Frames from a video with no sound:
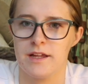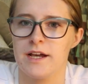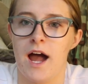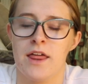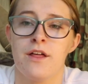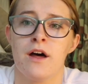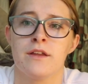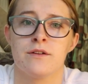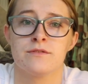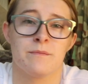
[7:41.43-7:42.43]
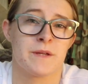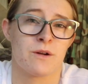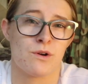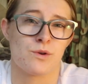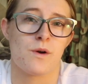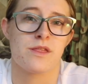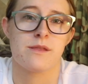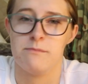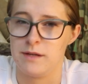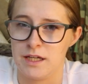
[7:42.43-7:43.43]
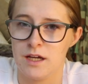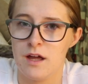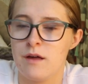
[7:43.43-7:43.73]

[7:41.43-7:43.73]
Like, I thought there was something wrong with me,